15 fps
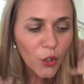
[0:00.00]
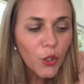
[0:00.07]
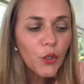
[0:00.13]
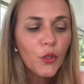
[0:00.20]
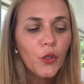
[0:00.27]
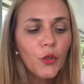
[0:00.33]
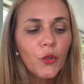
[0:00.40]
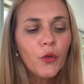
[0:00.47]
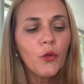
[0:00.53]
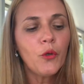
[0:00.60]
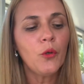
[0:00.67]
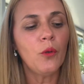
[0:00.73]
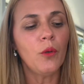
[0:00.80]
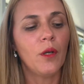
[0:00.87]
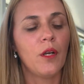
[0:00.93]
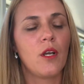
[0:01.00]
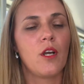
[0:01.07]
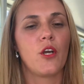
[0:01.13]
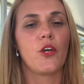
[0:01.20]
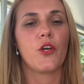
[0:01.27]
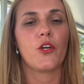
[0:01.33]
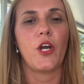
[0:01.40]
You
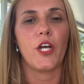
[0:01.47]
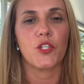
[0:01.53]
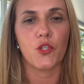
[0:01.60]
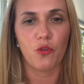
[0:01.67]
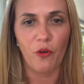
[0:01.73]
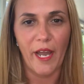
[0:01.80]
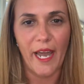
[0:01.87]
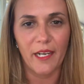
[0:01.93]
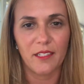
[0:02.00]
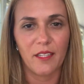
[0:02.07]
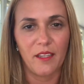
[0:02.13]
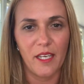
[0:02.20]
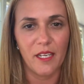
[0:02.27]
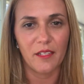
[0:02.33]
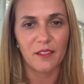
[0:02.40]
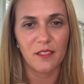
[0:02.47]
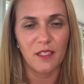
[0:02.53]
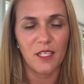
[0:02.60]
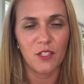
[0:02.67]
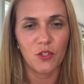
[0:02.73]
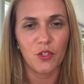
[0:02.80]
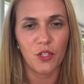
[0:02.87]
attract things
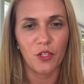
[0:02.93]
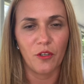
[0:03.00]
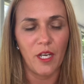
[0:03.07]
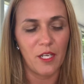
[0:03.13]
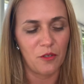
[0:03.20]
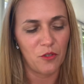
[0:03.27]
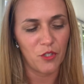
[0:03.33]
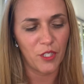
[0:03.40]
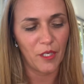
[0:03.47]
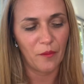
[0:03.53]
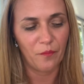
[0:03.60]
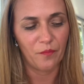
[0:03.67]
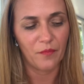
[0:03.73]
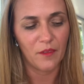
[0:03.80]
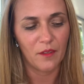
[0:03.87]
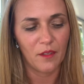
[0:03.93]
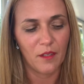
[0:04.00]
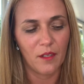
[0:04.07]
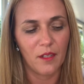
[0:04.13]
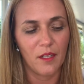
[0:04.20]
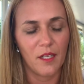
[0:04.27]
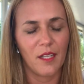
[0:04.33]
into your energy.
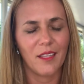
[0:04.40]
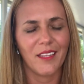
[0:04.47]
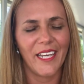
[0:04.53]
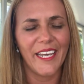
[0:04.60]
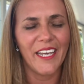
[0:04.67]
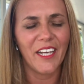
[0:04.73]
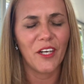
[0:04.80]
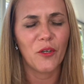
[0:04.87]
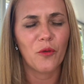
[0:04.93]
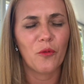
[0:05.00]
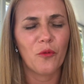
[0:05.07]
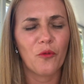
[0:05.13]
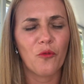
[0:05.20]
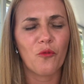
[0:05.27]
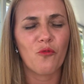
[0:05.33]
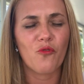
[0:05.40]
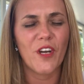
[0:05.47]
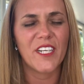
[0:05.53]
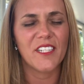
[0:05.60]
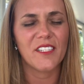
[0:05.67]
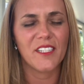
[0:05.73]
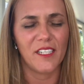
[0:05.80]
Like
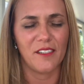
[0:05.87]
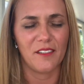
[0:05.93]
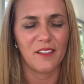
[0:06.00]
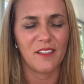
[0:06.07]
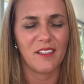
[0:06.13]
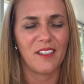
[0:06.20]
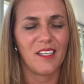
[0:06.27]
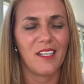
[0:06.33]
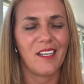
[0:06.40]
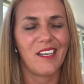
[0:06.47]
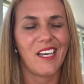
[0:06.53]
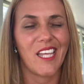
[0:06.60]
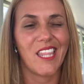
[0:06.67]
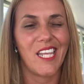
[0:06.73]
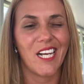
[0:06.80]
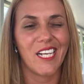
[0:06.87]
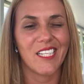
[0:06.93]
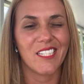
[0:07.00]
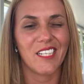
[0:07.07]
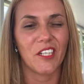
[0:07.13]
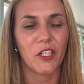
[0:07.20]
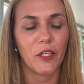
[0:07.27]
renaissance. I think I
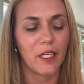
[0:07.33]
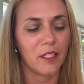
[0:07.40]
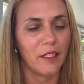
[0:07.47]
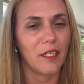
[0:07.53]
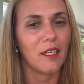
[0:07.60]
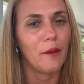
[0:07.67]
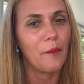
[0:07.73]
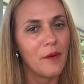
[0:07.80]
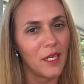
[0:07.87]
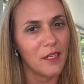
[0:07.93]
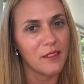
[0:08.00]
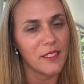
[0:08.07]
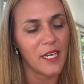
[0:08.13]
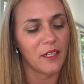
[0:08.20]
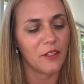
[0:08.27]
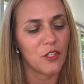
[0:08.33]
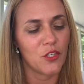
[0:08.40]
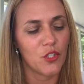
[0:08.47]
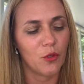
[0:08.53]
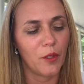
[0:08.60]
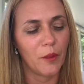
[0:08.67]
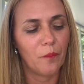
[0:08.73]
said it correctly. I'm not exactly
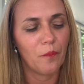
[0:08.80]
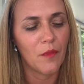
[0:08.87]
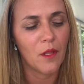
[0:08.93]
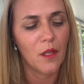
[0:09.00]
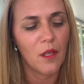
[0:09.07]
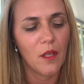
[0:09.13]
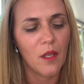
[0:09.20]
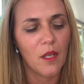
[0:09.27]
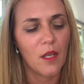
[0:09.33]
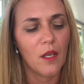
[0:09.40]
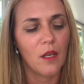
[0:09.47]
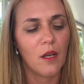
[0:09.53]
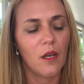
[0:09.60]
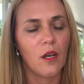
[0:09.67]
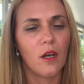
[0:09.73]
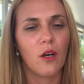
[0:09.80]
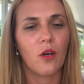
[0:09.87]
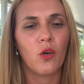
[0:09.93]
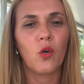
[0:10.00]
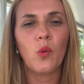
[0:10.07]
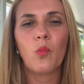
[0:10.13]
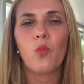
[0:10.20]
sure.
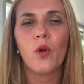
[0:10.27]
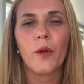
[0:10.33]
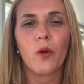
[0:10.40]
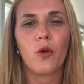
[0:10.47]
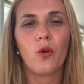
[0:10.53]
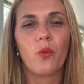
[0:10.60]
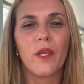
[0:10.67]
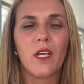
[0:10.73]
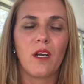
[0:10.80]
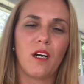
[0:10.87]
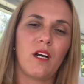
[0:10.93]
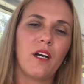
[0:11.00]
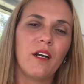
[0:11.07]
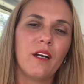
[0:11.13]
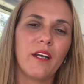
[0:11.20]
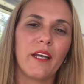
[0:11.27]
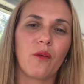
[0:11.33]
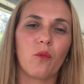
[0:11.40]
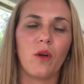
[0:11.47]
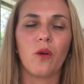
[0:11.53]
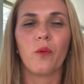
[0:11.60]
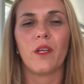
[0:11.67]
Who we are
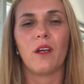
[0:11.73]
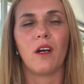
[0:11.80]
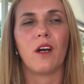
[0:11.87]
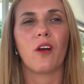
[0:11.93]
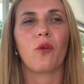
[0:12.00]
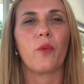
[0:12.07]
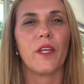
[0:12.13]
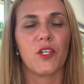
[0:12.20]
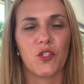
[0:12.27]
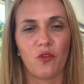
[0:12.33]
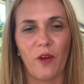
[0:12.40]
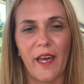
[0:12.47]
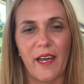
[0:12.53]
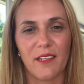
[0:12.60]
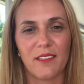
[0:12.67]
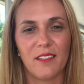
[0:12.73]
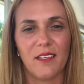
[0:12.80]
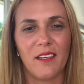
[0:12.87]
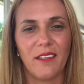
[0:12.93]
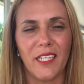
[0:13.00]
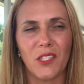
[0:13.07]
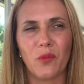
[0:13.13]
and what we are, we attract.
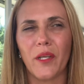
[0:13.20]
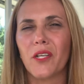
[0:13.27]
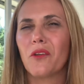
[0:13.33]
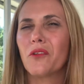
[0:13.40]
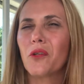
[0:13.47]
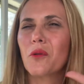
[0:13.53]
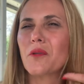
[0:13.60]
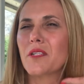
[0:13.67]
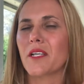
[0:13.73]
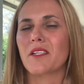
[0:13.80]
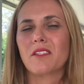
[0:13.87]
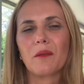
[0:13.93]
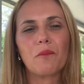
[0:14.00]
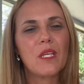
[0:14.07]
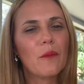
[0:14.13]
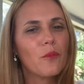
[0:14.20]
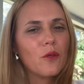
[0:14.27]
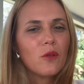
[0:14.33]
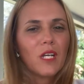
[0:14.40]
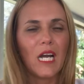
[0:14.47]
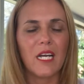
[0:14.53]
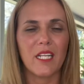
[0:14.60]
That's why you'll notice like some
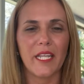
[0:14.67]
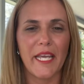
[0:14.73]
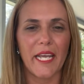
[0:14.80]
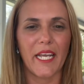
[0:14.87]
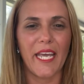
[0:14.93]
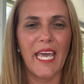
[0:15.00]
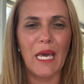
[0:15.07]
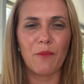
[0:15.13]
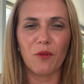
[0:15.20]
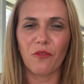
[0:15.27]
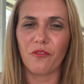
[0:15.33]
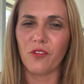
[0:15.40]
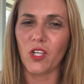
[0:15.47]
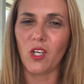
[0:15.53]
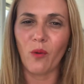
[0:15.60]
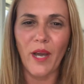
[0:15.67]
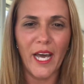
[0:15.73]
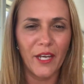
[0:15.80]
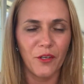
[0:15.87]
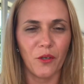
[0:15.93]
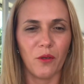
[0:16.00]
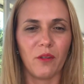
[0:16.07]
people kind of like ebb and flow
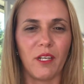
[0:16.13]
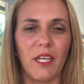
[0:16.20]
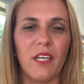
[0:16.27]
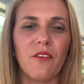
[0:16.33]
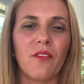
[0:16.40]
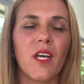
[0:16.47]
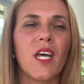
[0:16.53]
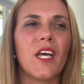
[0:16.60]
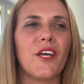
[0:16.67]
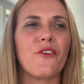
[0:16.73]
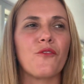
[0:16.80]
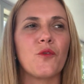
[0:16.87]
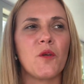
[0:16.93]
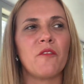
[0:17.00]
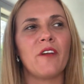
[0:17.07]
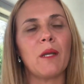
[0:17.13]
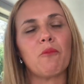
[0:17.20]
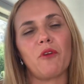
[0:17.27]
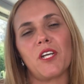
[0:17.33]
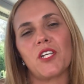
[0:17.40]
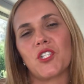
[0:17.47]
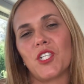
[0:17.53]
out of your life. If your
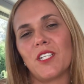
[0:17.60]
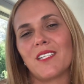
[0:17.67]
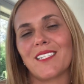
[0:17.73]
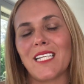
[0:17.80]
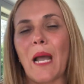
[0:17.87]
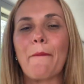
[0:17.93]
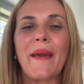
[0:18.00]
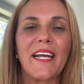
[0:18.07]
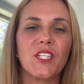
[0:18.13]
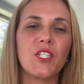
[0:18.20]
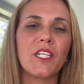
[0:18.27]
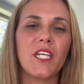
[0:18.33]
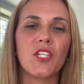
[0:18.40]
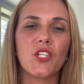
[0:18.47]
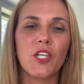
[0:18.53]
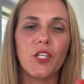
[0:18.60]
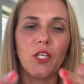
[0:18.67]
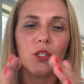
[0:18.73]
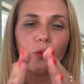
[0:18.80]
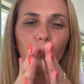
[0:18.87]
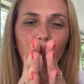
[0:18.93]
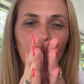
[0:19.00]
vibration is not matching each other,